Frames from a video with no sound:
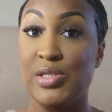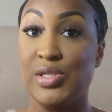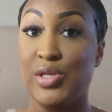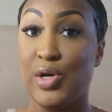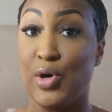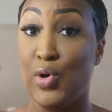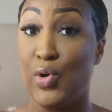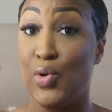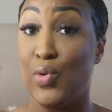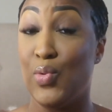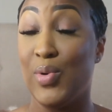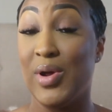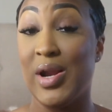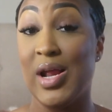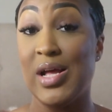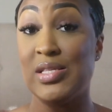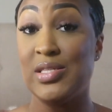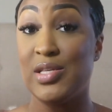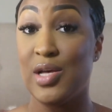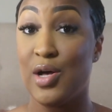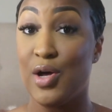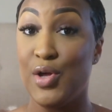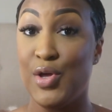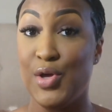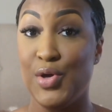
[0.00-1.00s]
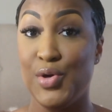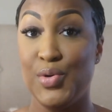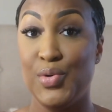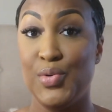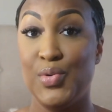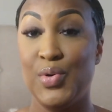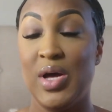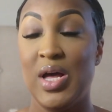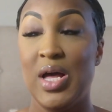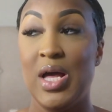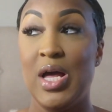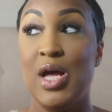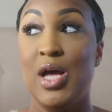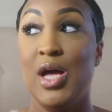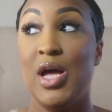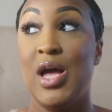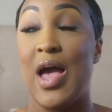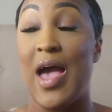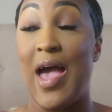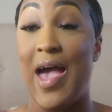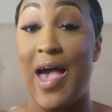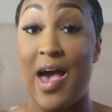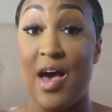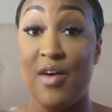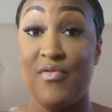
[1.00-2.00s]
So when I tell you,
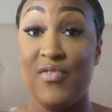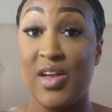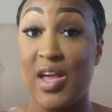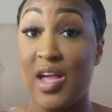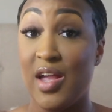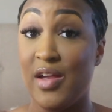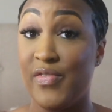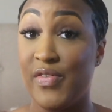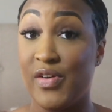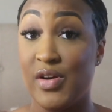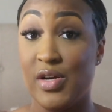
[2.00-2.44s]
advocate